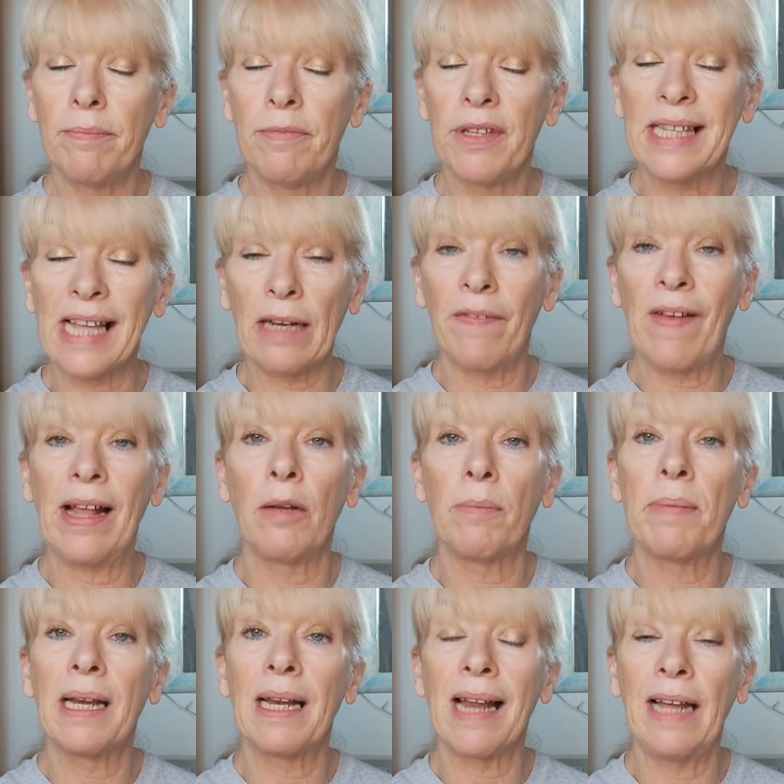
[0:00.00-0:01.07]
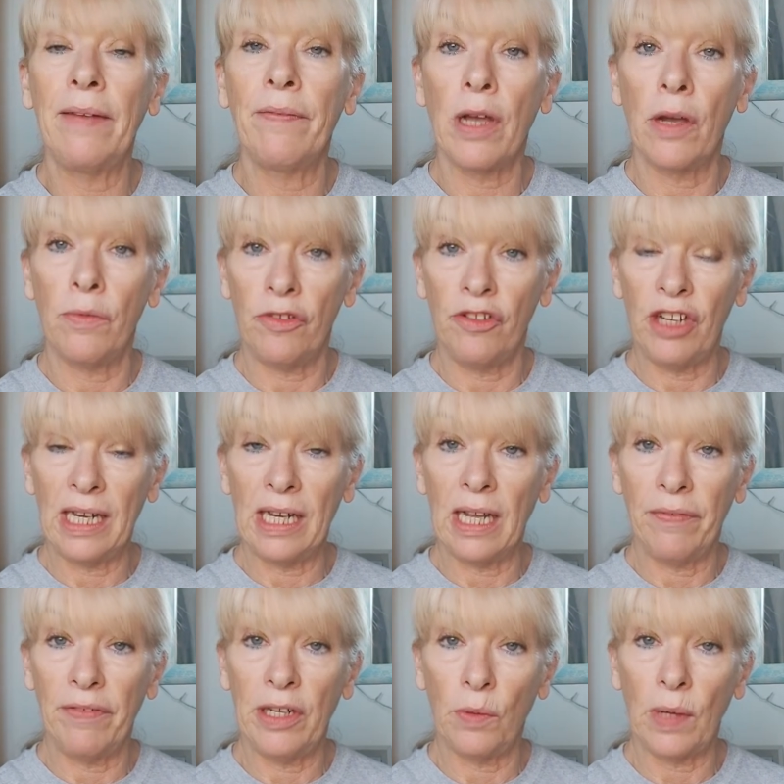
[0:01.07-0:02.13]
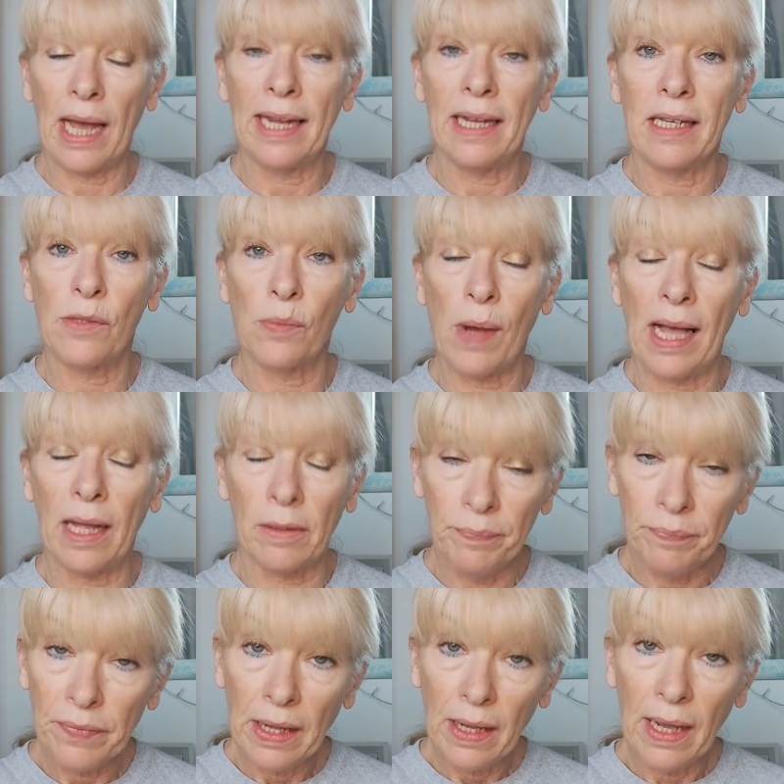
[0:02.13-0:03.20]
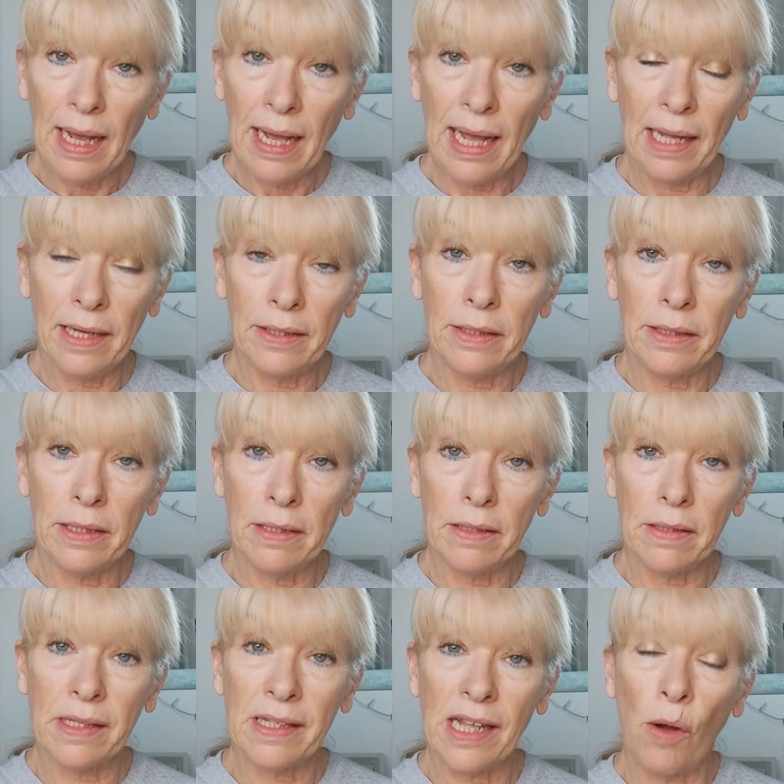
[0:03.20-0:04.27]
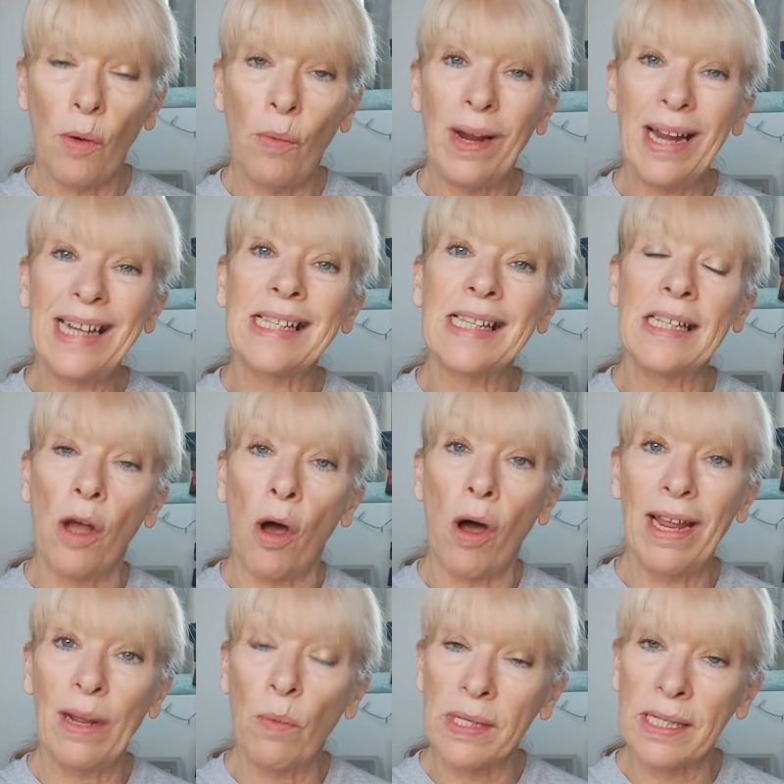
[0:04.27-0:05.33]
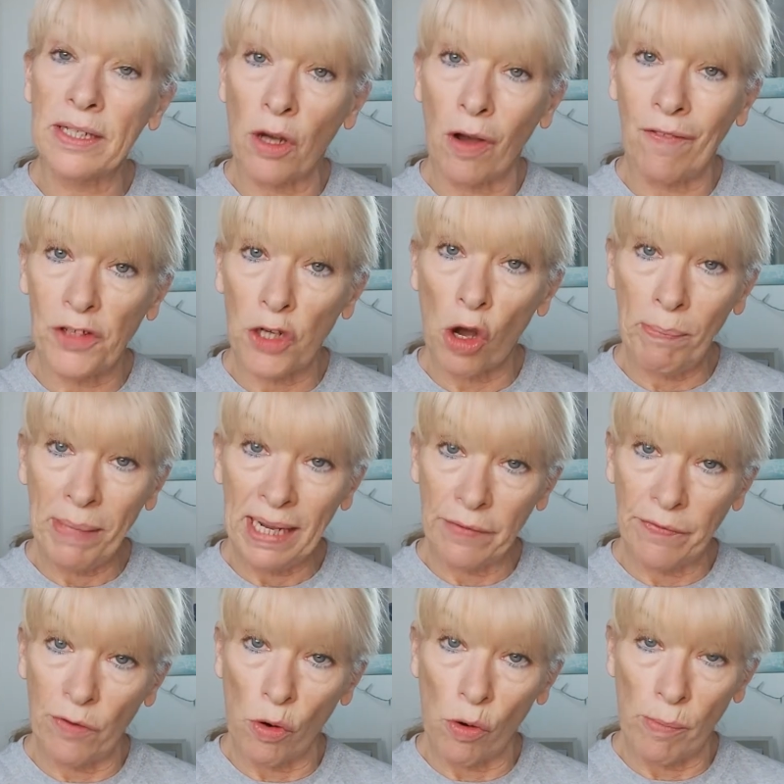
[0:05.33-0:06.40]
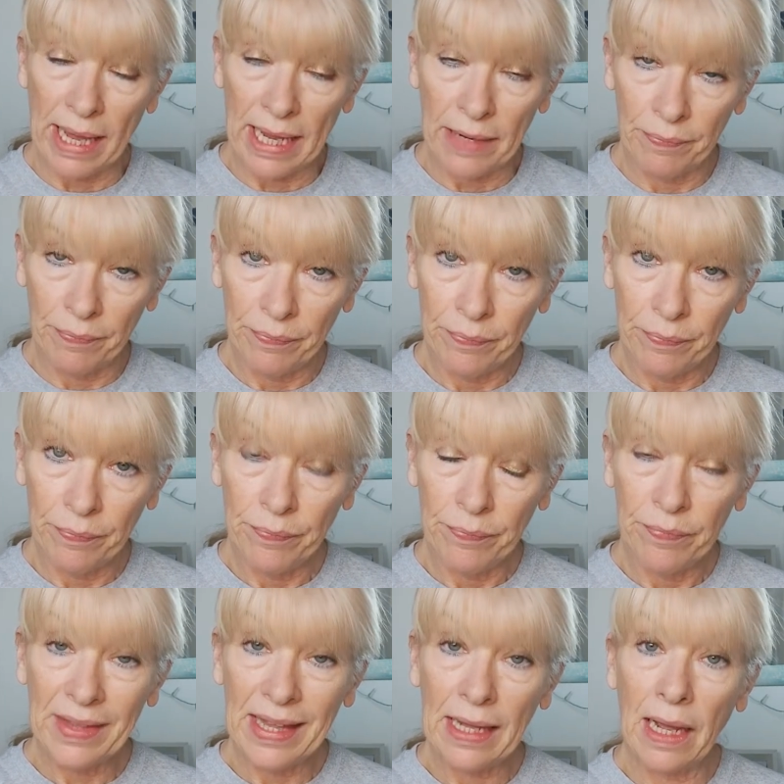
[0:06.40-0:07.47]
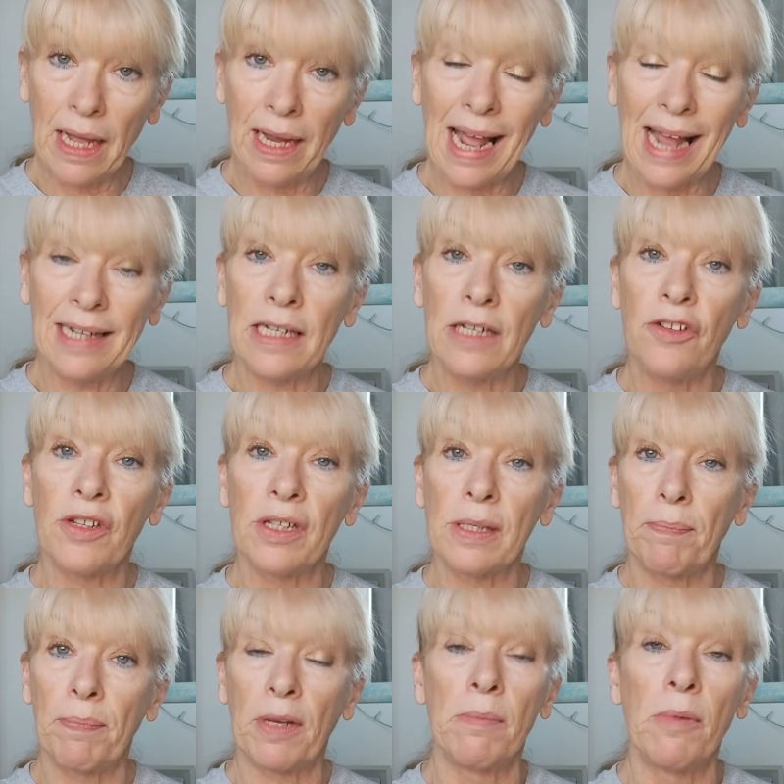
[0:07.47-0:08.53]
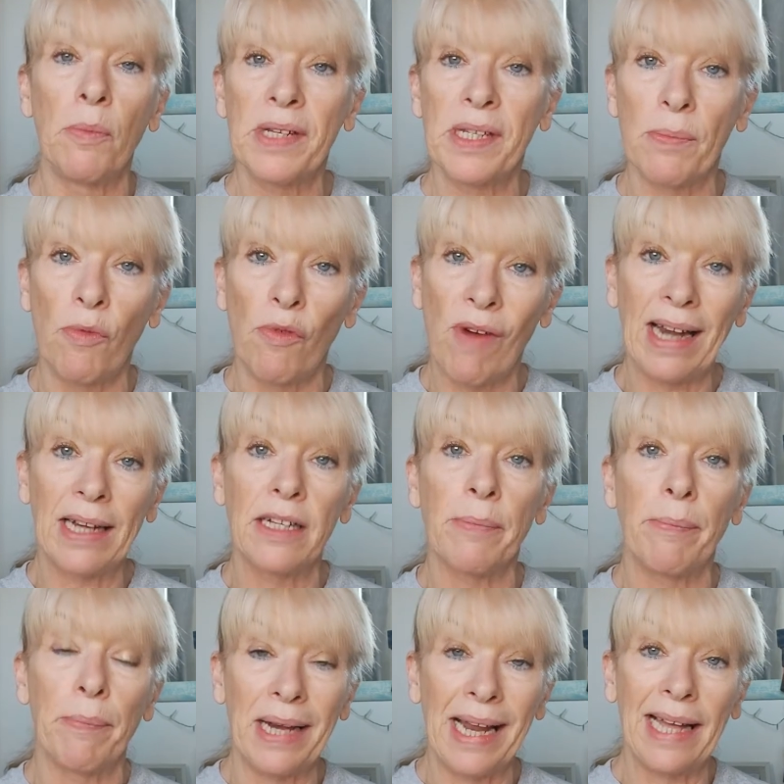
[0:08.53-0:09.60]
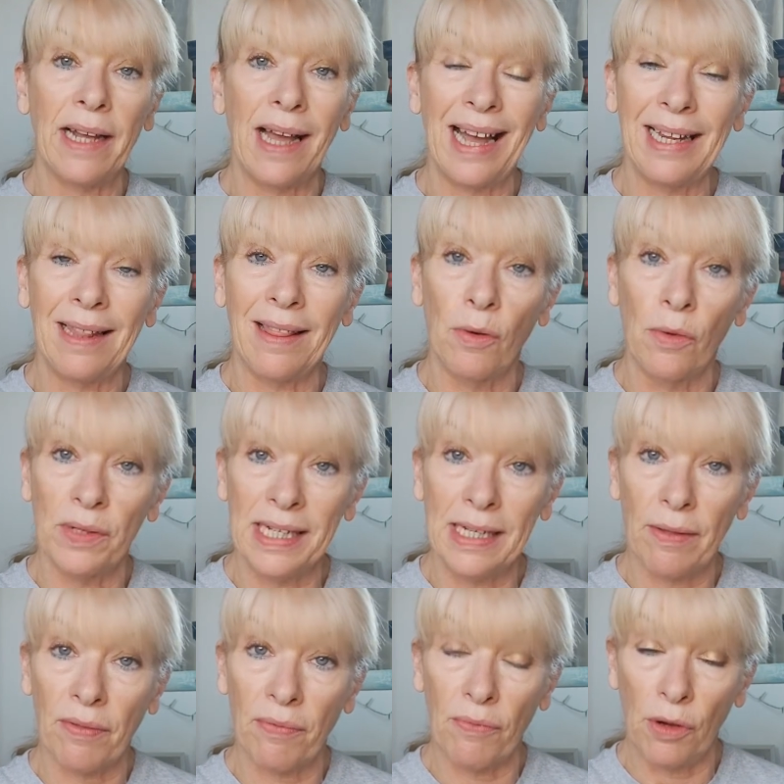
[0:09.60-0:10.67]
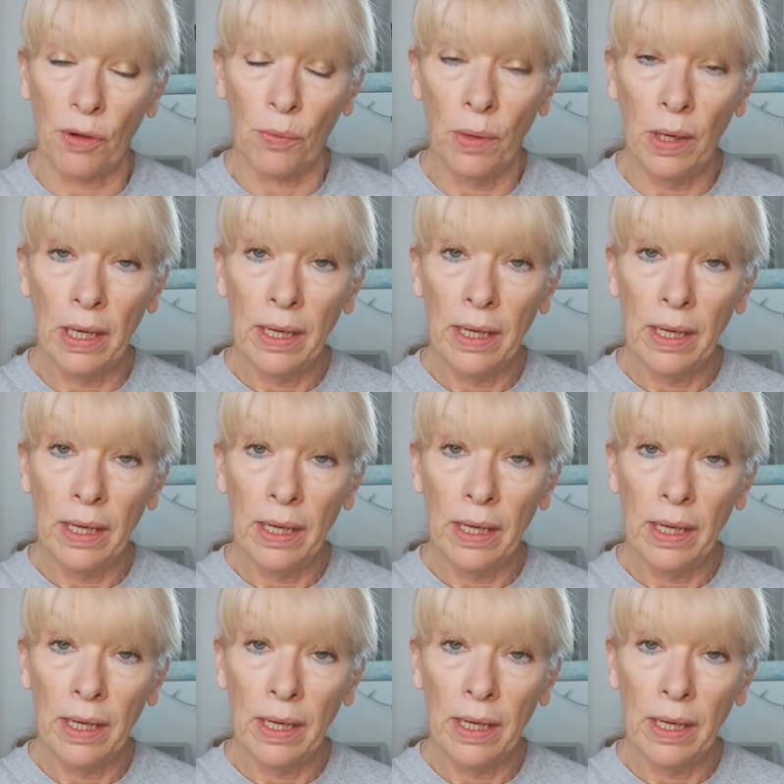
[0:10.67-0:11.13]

self-help and life coaching, if you like, as well. And so it wasn't off topic for me. I didn't just come up with some random planner. I thought it through.